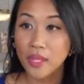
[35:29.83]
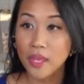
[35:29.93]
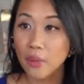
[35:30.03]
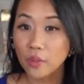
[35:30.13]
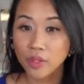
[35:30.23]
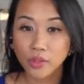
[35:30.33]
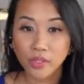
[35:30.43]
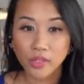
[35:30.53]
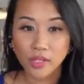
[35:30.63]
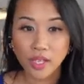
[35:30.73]
And what you'll
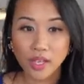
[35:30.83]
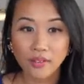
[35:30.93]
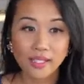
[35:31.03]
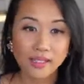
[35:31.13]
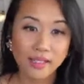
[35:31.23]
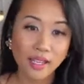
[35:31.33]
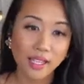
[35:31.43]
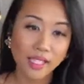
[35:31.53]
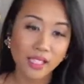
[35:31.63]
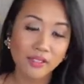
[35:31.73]
discover is
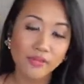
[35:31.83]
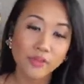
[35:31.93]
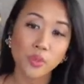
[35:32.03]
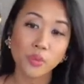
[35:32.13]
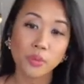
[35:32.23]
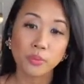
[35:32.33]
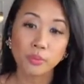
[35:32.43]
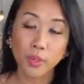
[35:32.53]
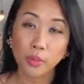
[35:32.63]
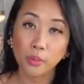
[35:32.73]
94 ways to
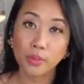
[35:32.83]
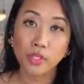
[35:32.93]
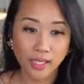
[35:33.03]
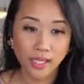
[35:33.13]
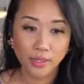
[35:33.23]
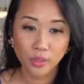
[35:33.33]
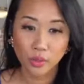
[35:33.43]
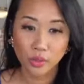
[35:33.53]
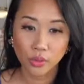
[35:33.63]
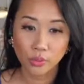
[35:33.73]
repurpose your content on
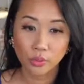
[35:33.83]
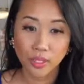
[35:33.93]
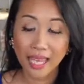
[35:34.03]
social media.